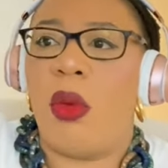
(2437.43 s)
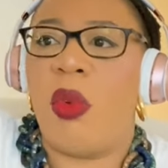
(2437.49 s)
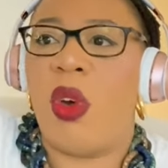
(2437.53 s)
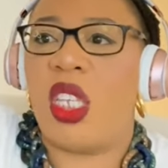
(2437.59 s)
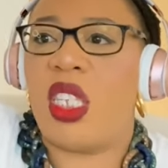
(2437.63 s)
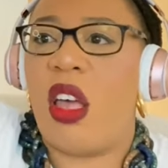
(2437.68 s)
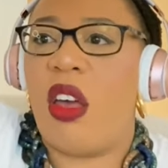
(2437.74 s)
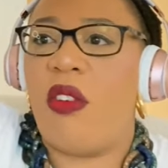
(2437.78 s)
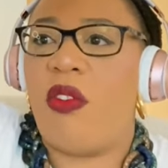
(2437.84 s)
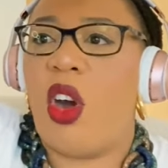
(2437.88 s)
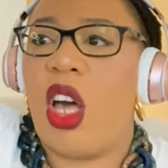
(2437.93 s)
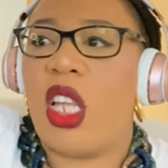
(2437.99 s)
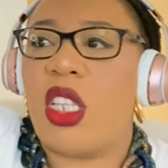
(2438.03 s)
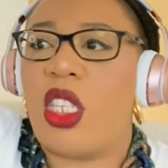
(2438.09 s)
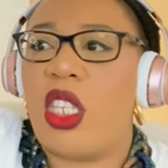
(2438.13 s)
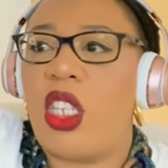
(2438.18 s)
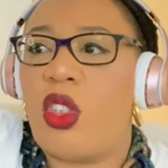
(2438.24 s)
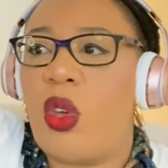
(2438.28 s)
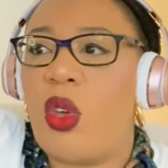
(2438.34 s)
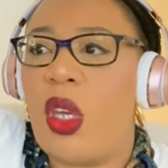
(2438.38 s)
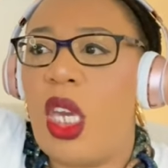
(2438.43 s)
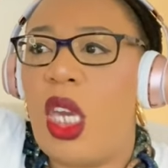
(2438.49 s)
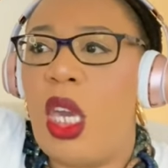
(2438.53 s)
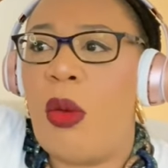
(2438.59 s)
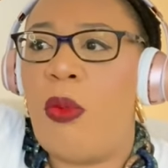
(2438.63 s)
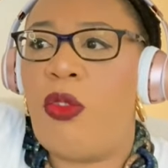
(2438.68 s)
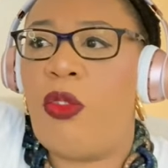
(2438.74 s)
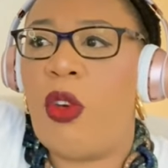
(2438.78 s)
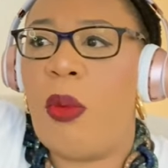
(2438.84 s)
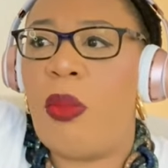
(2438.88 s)
must have gotten to
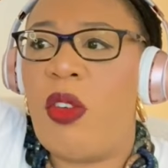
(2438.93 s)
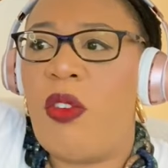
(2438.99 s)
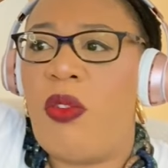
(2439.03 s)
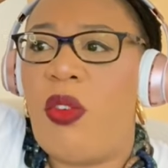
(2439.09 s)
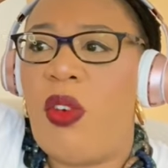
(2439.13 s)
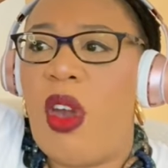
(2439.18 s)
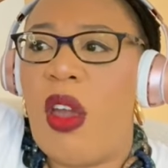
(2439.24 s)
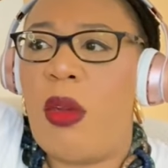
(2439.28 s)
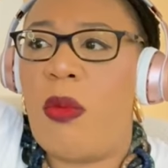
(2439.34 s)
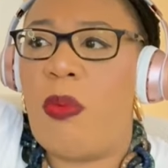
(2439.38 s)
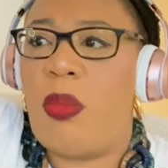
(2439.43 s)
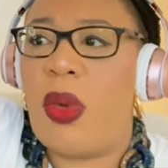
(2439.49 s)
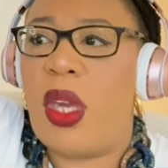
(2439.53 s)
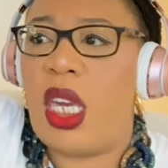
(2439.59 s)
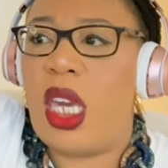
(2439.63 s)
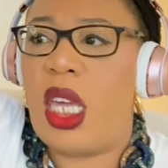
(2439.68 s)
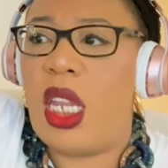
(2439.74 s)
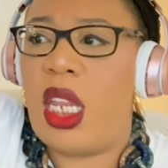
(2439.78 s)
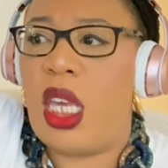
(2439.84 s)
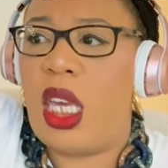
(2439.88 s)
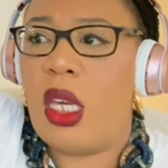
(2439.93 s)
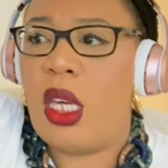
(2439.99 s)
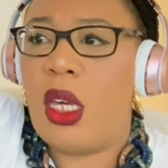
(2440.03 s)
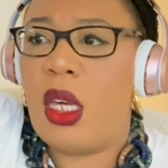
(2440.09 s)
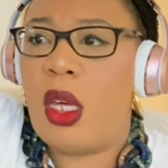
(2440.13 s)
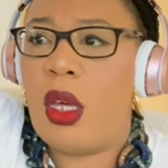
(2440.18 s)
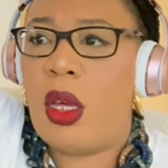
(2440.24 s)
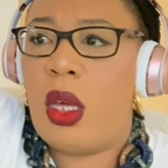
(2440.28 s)
him from the very beginning.